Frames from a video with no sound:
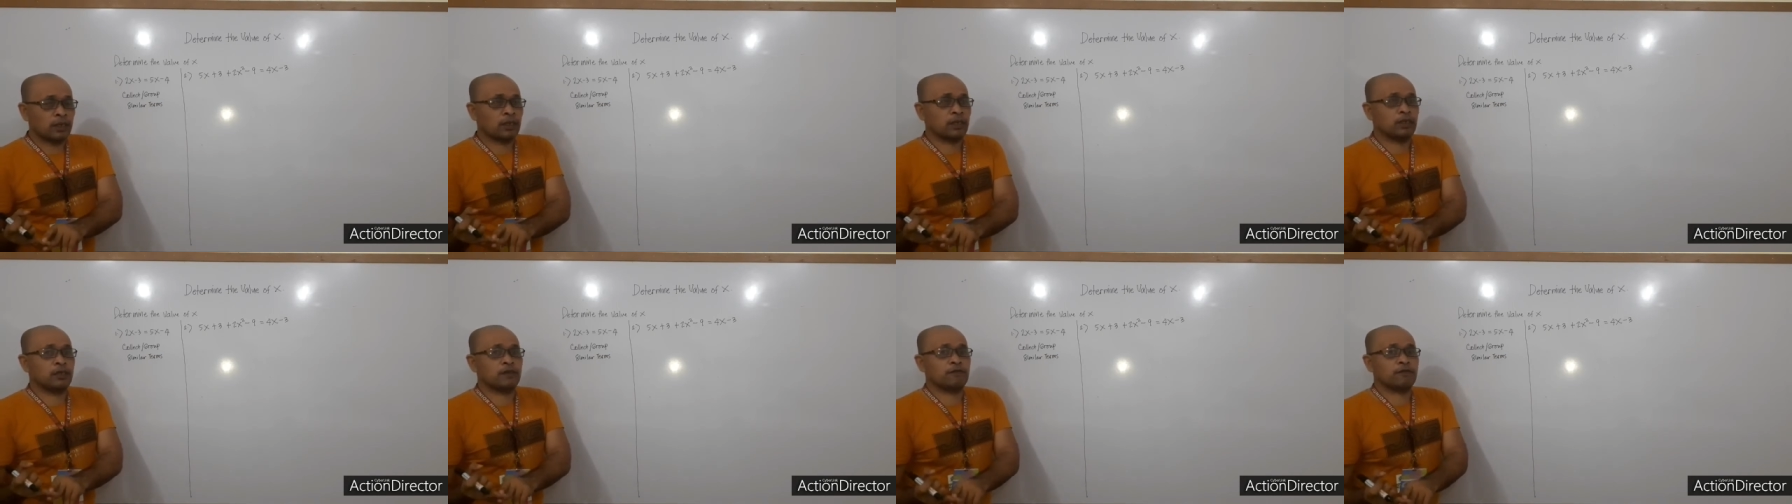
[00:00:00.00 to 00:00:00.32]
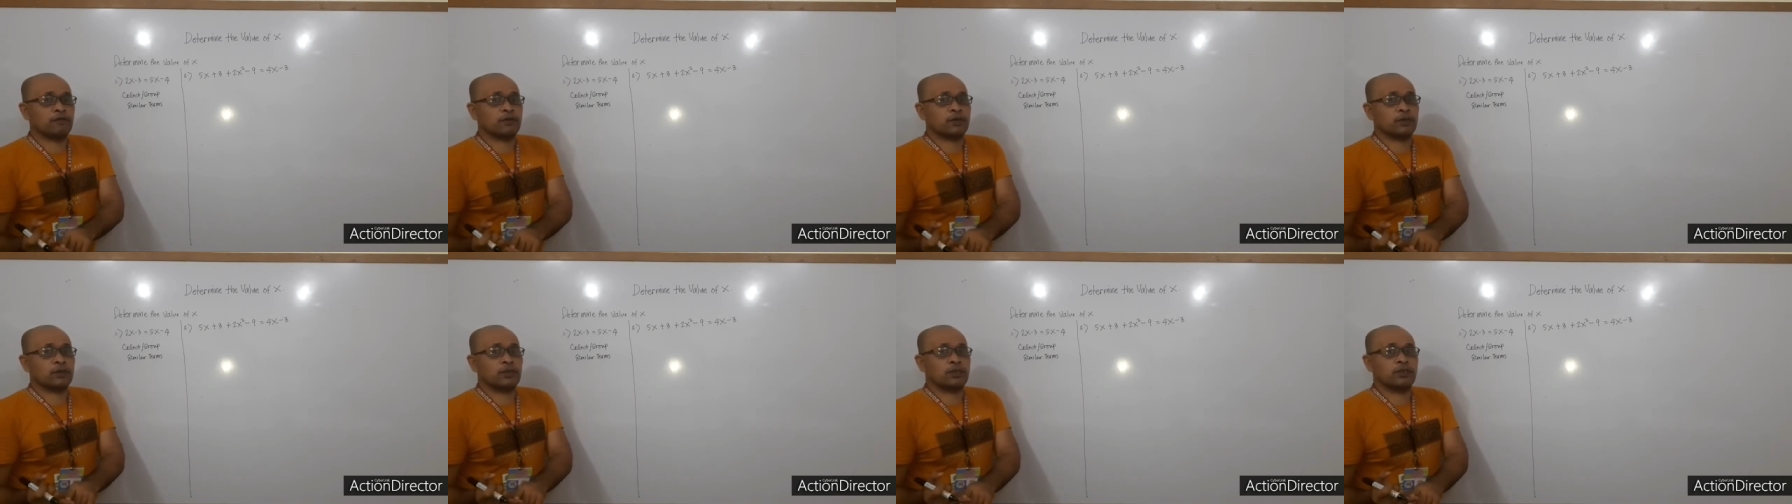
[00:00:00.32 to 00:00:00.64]

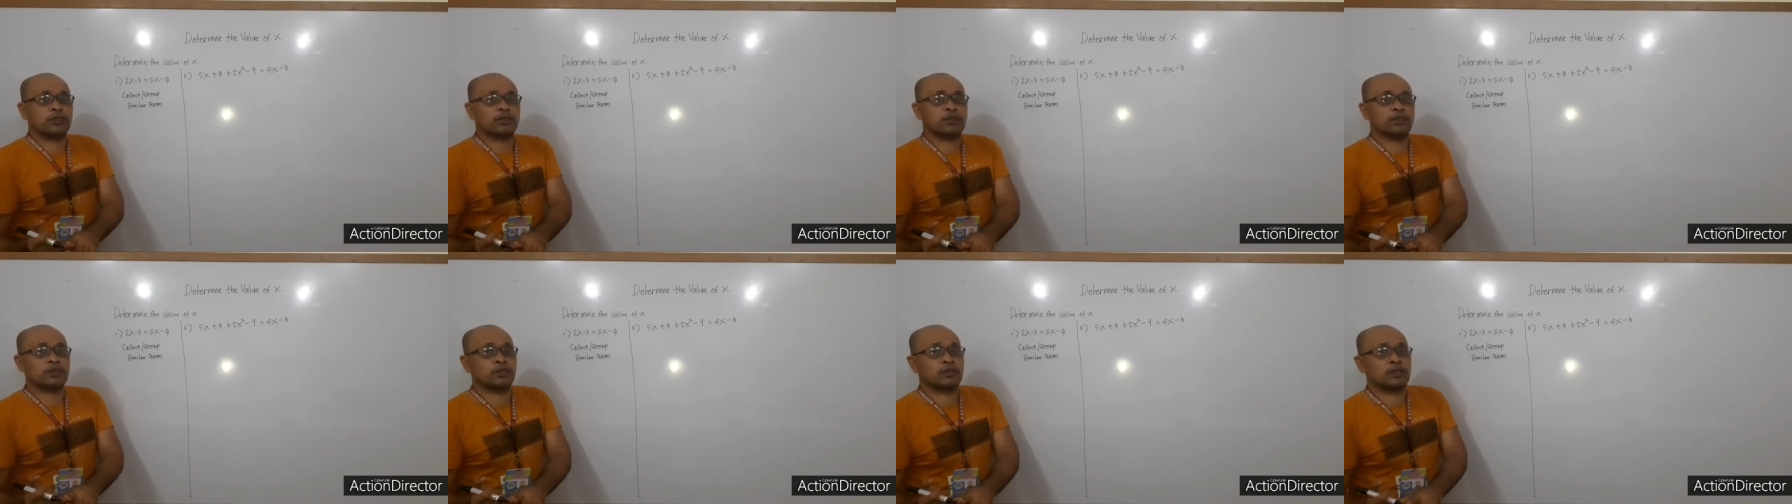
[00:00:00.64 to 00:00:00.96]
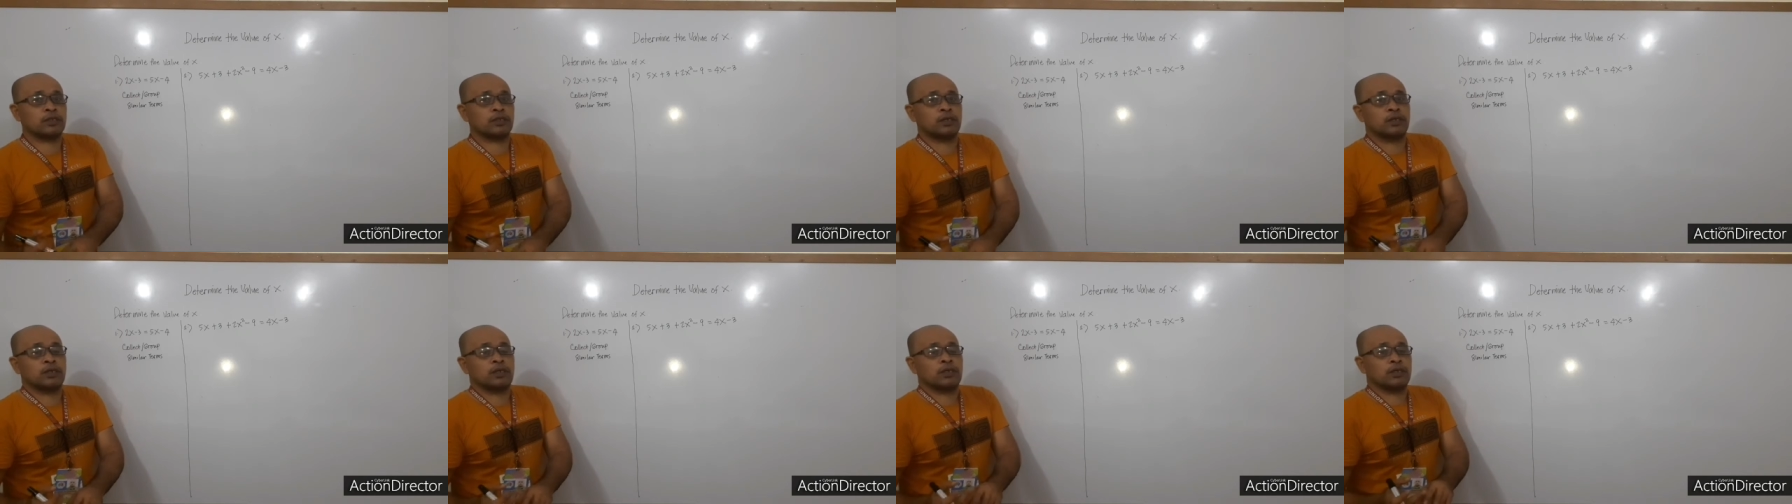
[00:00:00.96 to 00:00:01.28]
and of
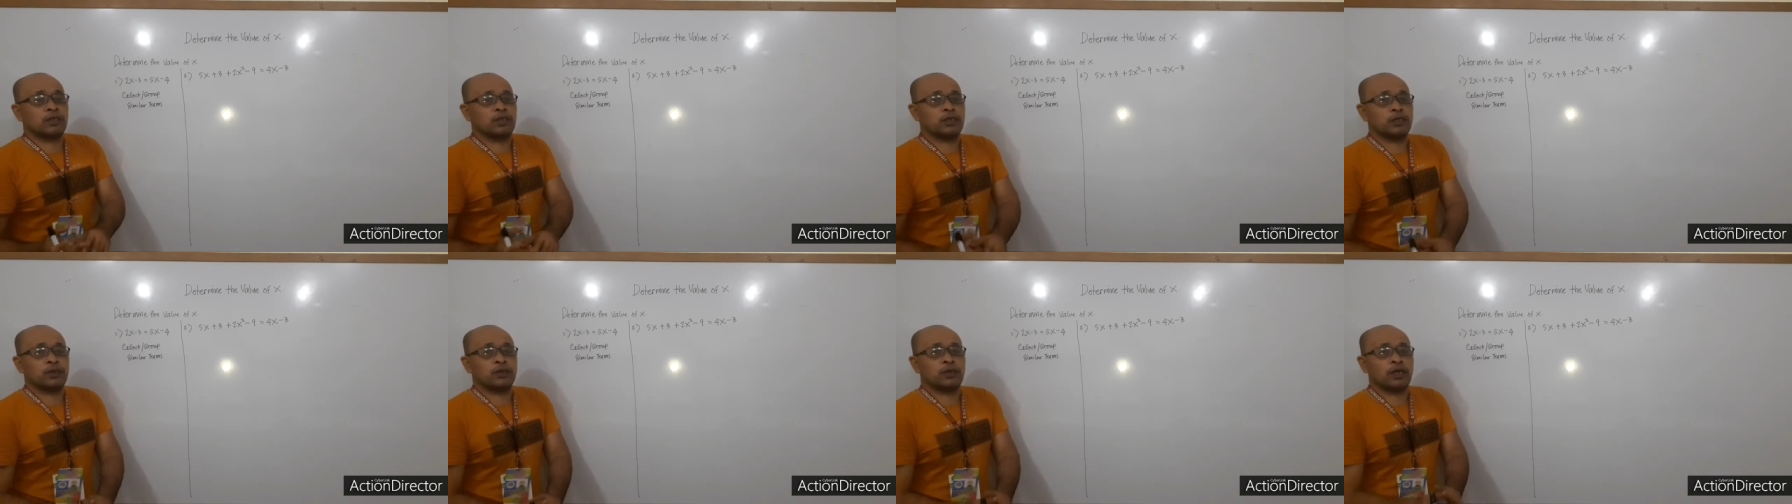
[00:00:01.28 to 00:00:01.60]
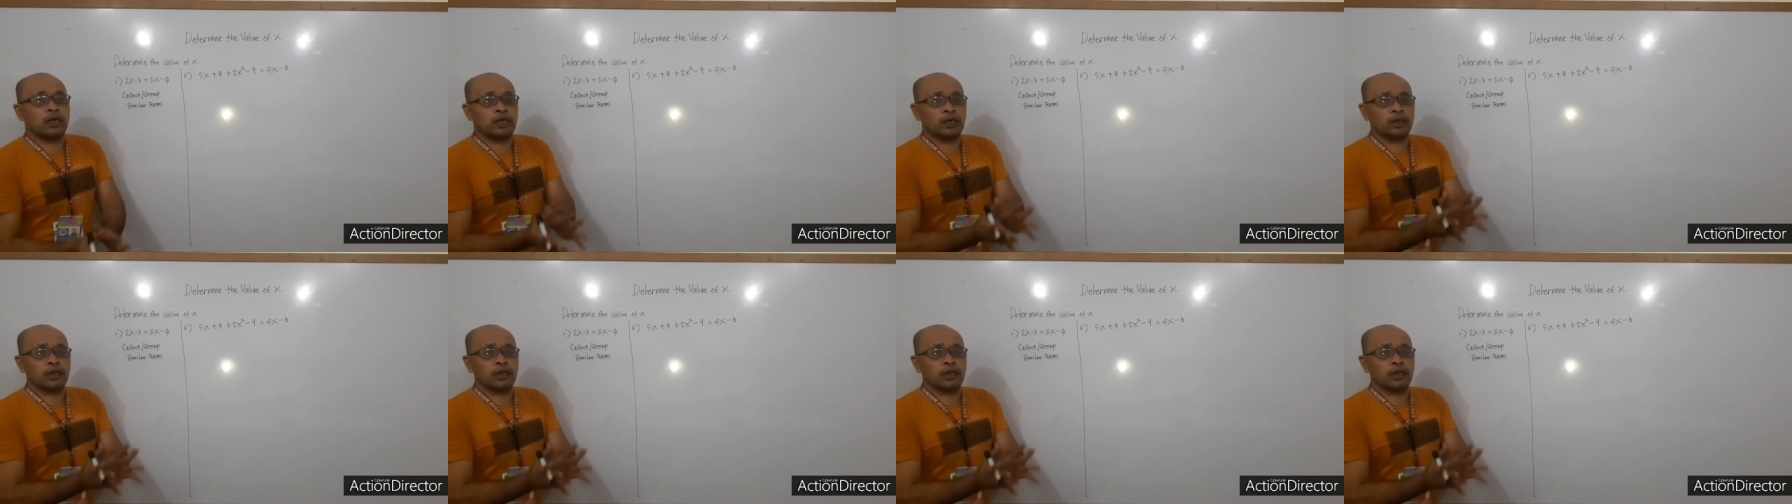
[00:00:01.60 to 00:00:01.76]
course, you